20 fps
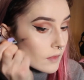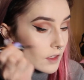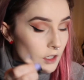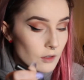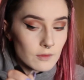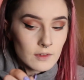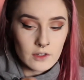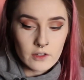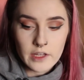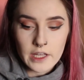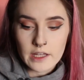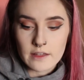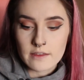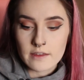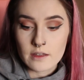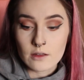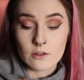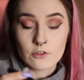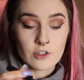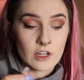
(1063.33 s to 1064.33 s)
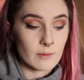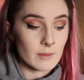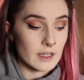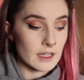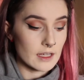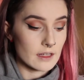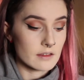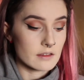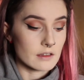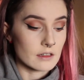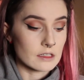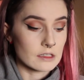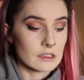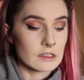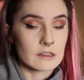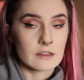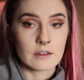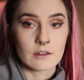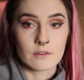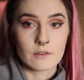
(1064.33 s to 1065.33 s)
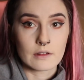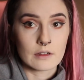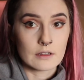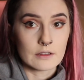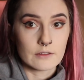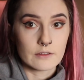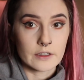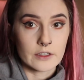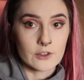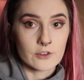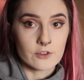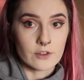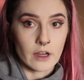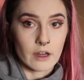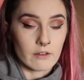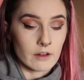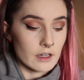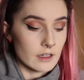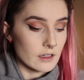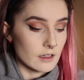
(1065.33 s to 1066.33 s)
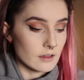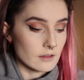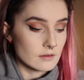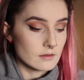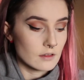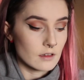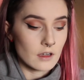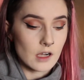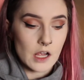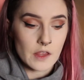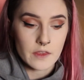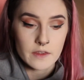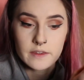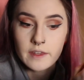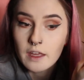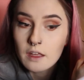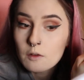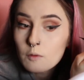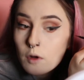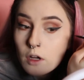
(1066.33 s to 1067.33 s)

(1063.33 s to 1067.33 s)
Hopefully you can't see how dry my hands are because they're very, very dry right now. All this hand